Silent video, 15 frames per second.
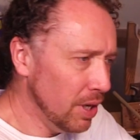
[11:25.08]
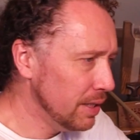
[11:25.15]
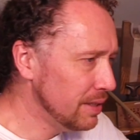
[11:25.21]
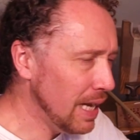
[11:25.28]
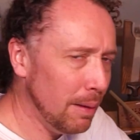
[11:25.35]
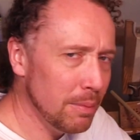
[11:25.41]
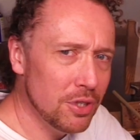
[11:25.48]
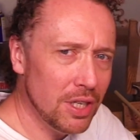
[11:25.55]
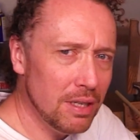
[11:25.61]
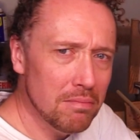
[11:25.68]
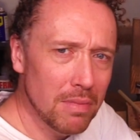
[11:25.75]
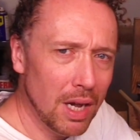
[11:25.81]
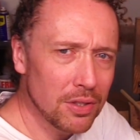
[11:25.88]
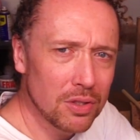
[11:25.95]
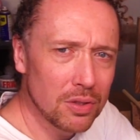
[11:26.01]
damaging
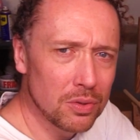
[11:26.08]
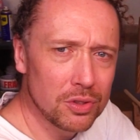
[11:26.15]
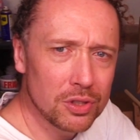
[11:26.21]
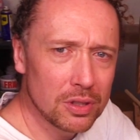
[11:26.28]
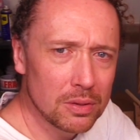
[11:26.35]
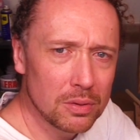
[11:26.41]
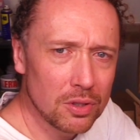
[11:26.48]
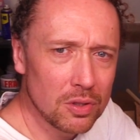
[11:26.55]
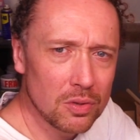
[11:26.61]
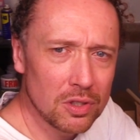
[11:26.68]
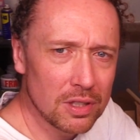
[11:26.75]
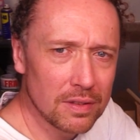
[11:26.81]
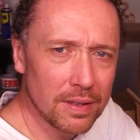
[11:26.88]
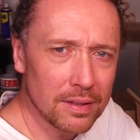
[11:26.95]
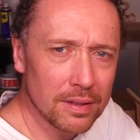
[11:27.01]
muscles and all
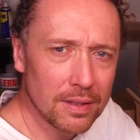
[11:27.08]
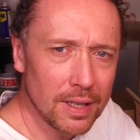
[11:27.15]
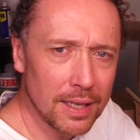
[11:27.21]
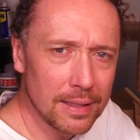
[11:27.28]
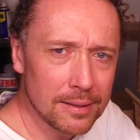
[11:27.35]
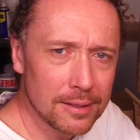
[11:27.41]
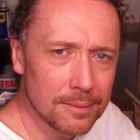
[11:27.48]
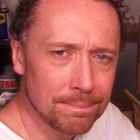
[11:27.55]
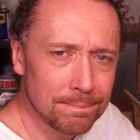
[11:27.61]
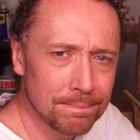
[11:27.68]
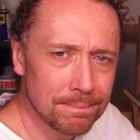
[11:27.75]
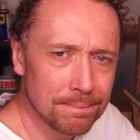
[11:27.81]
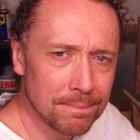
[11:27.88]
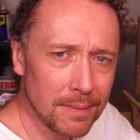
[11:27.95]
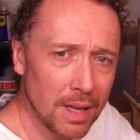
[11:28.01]
sorts of other things.
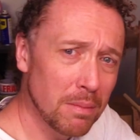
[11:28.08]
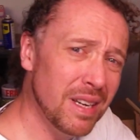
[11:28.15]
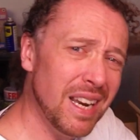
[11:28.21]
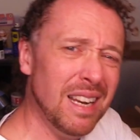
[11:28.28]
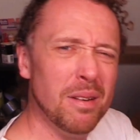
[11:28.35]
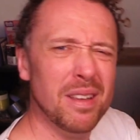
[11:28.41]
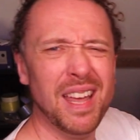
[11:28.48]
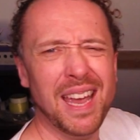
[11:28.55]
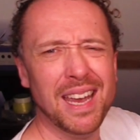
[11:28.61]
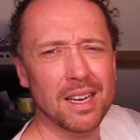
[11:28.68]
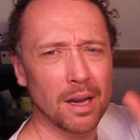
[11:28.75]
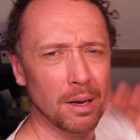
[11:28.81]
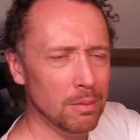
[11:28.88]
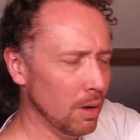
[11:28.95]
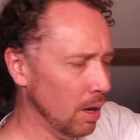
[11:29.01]
But anyway, there you
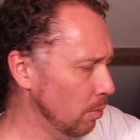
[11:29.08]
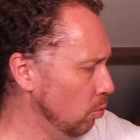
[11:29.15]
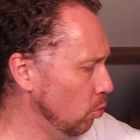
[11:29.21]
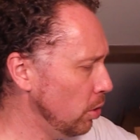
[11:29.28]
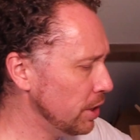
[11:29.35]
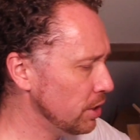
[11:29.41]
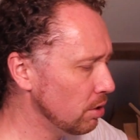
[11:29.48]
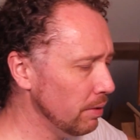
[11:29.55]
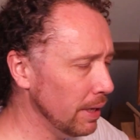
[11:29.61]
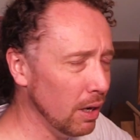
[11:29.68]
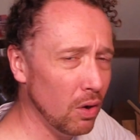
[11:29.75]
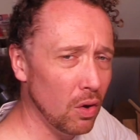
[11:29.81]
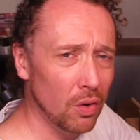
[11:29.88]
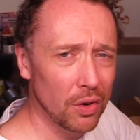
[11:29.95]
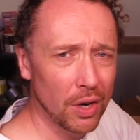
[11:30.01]
go. I'm whittering
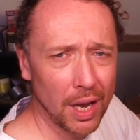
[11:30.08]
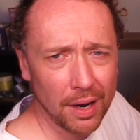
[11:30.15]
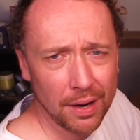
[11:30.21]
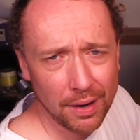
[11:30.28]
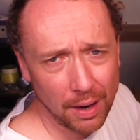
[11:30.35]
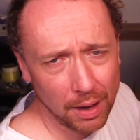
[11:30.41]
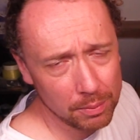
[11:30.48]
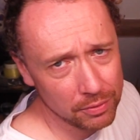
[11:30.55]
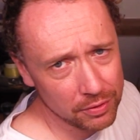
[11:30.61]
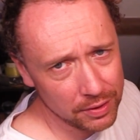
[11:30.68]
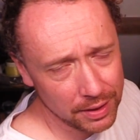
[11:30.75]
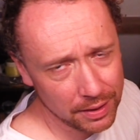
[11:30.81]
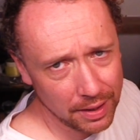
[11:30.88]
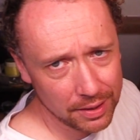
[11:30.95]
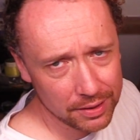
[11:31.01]
on, and
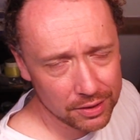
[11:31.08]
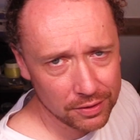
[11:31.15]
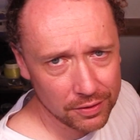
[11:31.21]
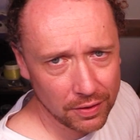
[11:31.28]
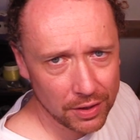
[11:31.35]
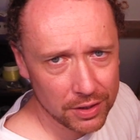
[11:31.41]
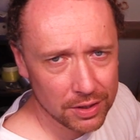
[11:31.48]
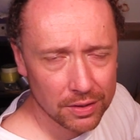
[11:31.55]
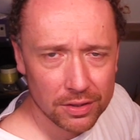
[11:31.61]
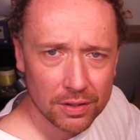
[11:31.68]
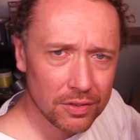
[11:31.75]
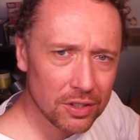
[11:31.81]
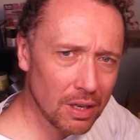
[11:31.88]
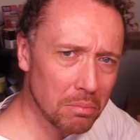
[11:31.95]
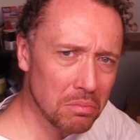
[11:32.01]
hopefully that's advice that's
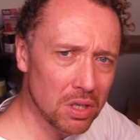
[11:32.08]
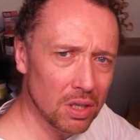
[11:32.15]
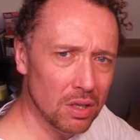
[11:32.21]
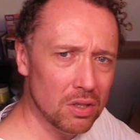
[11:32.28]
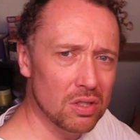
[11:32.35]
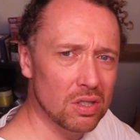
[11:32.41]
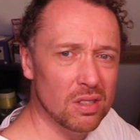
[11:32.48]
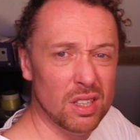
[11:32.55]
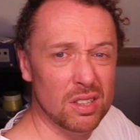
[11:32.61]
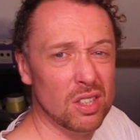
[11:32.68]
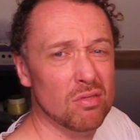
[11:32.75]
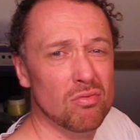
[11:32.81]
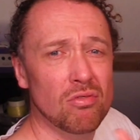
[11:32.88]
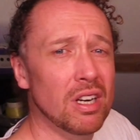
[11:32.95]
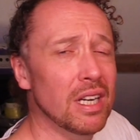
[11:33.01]
of some use, and I
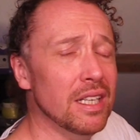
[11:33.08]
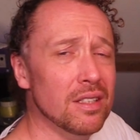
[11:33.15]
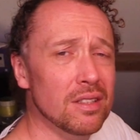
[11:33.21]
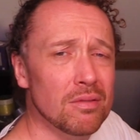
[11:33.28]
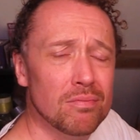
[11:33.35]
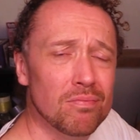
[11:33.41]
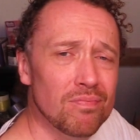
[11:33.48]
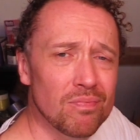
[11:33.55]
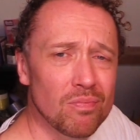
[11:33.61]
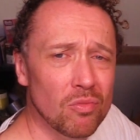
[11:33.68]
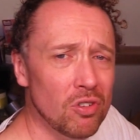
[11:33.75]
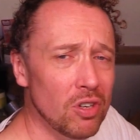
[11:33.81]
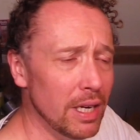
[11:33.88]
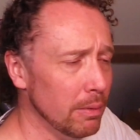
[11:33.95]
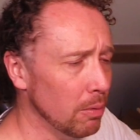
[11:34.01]
just really
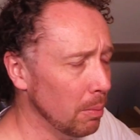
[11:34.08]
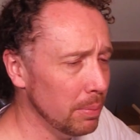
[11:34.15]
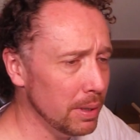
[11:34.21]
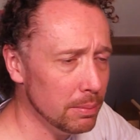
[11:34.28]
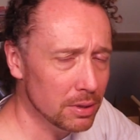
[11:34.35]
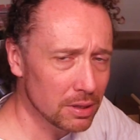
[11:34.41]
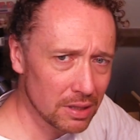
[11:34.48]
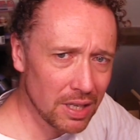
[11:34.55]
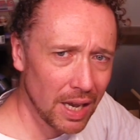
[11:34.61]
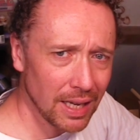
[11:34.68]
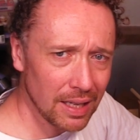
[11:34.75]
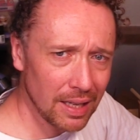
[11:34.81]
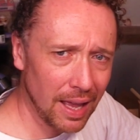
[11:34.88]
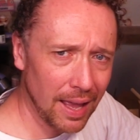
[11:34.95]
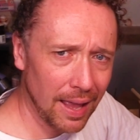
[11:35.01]
want people to
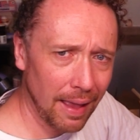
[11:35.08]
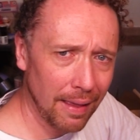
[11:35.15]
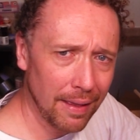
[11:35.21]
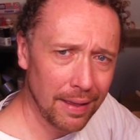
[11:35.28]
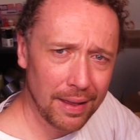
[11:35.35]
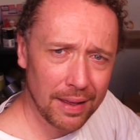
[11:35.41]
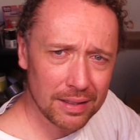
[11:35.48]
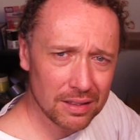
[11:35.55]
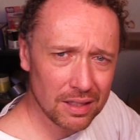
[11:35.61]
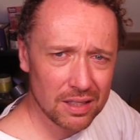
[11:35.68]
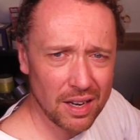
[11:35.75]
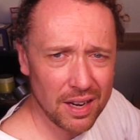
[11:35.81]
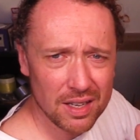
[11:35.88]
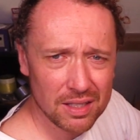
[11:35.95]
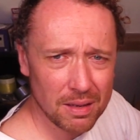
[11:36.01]
take care. As I
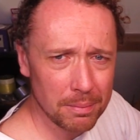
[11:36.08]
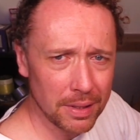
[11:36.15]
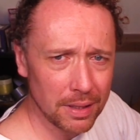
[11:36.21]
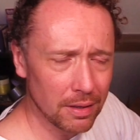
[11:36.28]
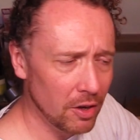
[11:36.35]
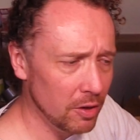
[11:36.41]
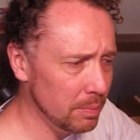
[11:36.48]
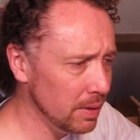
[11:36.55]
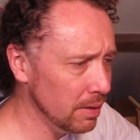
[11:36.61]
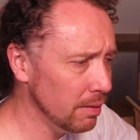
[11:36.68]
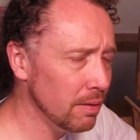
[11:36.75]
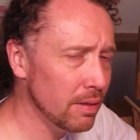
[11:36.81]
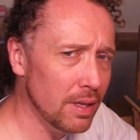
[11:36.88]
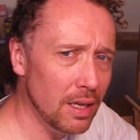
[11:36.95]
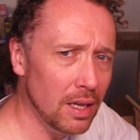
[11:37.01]
say, it's something that I've been
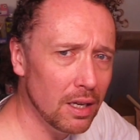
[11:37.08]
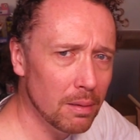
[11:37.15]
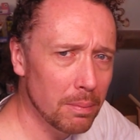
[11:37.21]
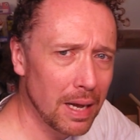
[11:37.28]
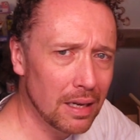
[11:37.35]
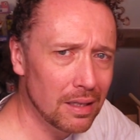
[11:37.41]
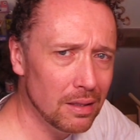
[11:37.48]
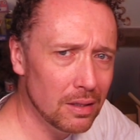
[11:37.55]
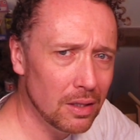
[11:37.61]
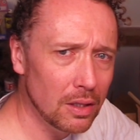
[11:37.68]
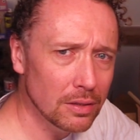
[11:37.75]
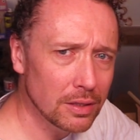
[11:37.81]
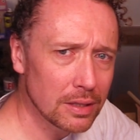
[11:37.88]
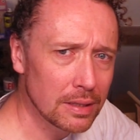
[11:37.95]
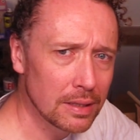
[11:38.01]
thinking about a
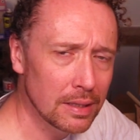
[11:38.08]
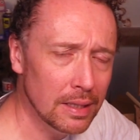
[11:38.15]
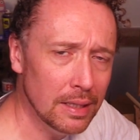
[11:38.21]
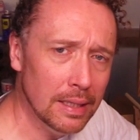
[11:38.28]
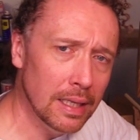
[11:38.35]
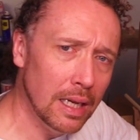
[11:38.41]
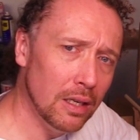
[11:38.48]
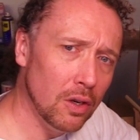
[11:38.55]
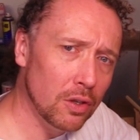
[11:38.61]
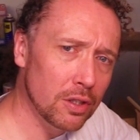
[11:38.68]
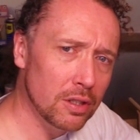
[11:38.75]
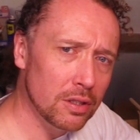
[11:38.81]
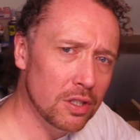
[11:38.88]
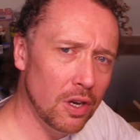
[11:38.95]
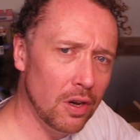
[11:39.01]
lot. A lot of
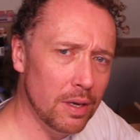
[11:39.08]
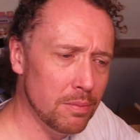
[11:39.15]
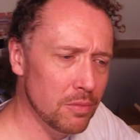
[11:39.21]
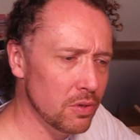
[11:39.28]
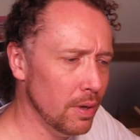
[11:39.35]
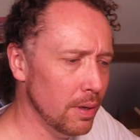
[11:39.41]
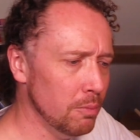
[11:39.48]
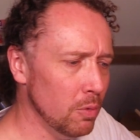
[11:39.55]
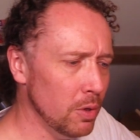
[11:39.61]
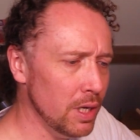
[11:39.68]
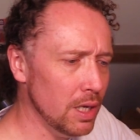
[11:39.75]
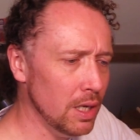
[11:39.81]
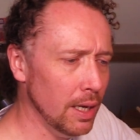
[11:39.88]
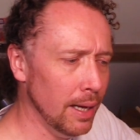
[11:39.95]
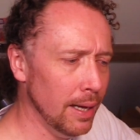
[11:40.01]
the times when
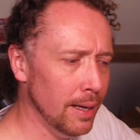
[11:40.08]
we